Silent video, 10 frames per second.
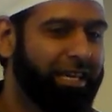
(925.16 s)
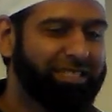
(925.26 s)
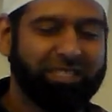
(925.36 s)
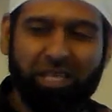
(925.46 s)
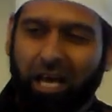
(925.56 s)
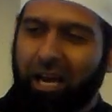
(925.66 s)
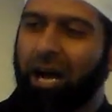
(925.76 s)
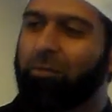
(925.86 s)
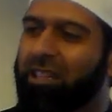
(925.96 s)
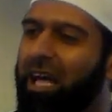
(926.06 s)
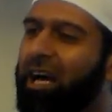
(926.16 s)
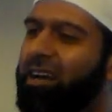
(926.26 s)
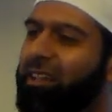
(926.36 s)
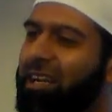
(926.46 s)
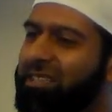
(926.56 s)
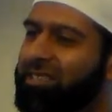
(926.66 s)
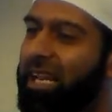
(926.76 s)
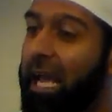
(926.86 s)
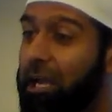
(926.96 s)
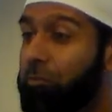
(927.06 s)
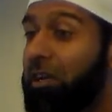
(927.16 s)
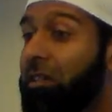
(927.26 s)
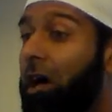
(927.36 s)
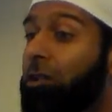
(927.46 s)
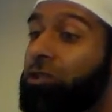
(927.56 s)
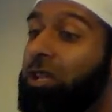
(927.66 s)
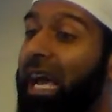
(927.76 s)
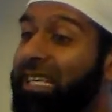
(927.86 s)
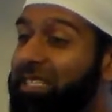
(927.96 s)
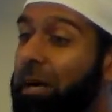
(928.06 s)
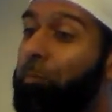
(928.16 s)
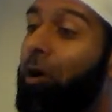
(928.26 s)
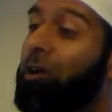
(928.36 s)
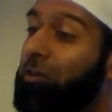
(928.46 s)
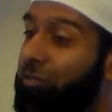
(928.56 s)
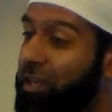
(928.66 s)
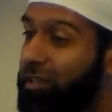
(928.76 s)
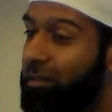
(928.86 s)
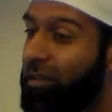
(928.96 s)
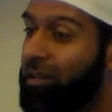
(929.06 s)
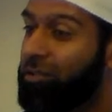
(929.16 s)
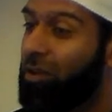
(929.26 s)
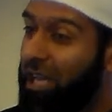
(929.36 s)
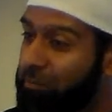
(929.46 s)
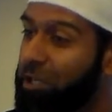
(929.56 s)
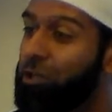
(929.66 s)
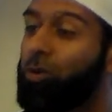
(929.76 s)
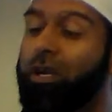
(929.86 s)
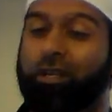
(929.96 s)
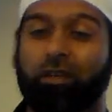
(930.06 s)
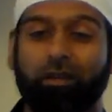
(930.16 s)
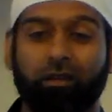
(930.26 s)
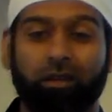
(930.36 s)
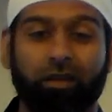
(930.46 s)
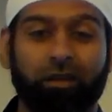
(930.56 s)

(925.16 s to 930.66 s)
Yes, it's haram, Allah doesn't like it, but Allah also likes some part of it, so let me do it.